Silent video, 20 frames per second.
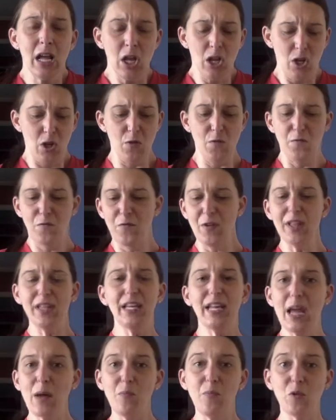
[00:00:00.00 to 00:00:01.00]
You fill it
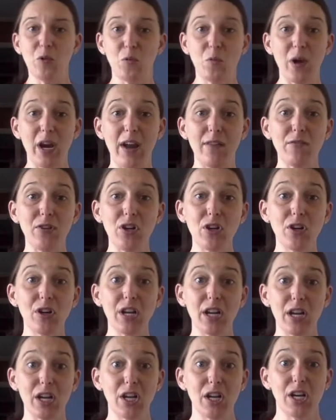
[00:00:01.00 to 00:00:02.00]
up with whatever you're
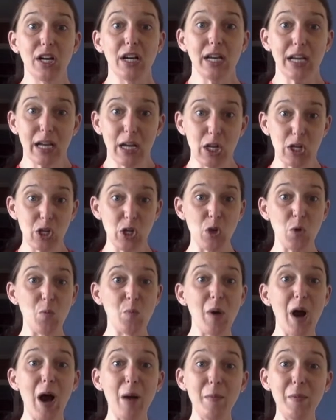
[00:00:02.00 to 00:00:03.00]
going to cook, you
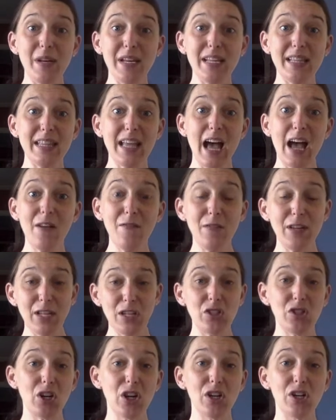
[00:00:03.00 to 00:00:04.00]
pop it in the oven,
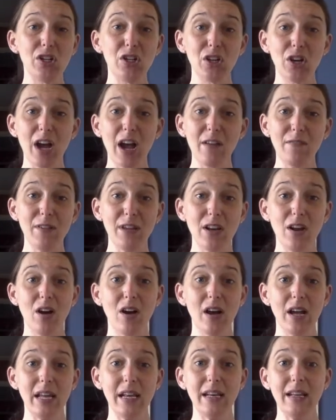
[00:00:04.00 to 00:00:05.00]
turn your oven
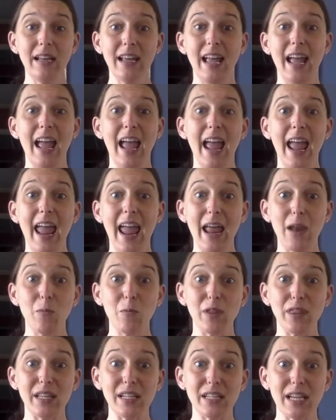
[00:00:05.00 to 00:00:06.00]
on, and
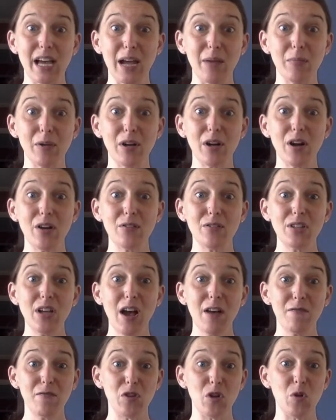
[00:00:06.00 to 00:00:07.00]
when the timer goes
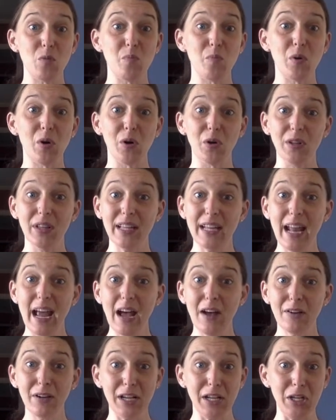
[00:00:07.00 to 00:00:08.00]
off, you pull it
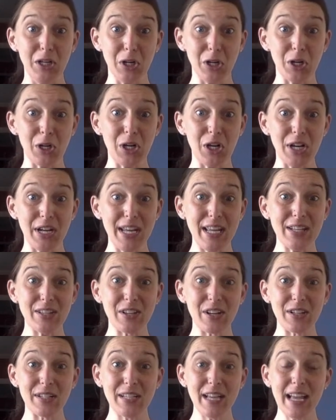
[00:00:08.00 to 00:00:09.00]
out and your cookies
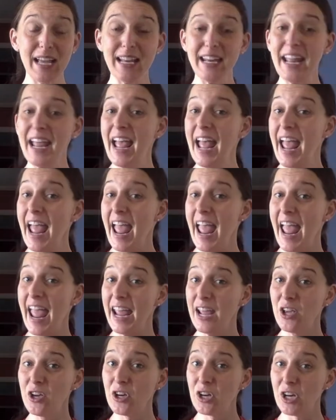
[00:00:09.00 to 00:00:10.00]
are done.
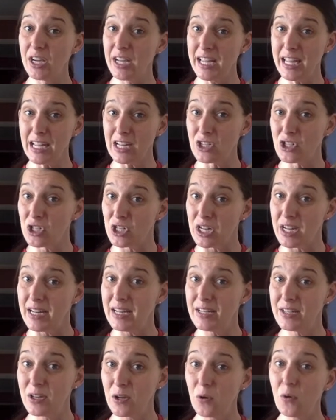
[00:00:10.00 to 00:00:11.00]
A cookie
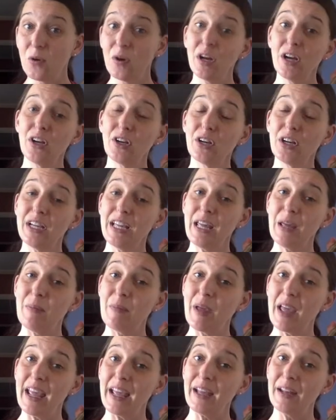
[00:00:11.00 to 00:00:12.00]
sheet or a cookie
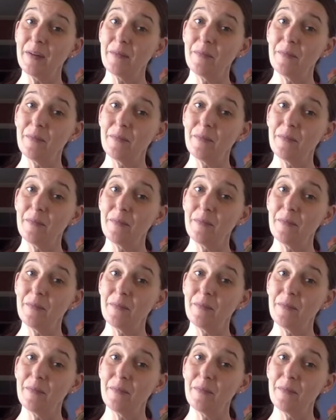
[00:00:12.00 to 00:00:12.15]
pan.